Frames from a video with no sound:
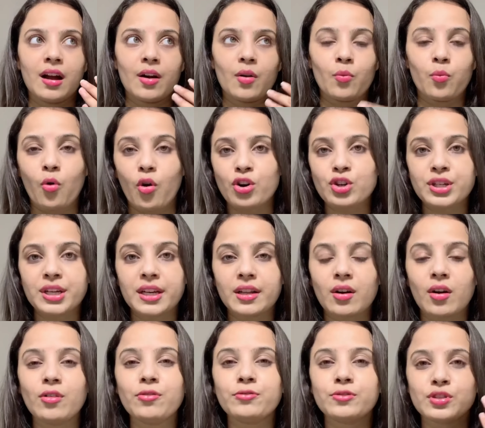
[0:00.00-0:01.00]
washing it
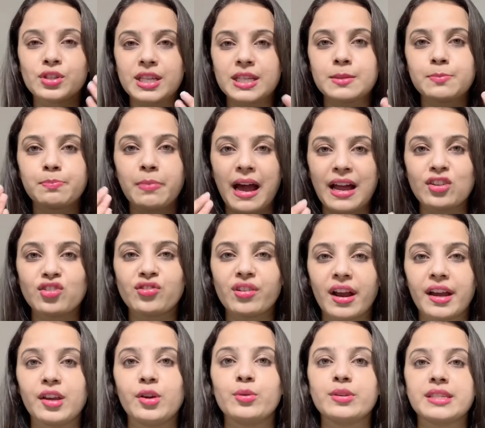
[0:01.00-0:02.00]
off, just pat dry
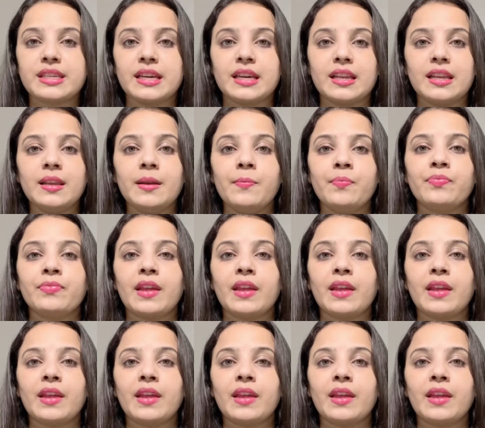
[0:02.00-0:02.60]
your skin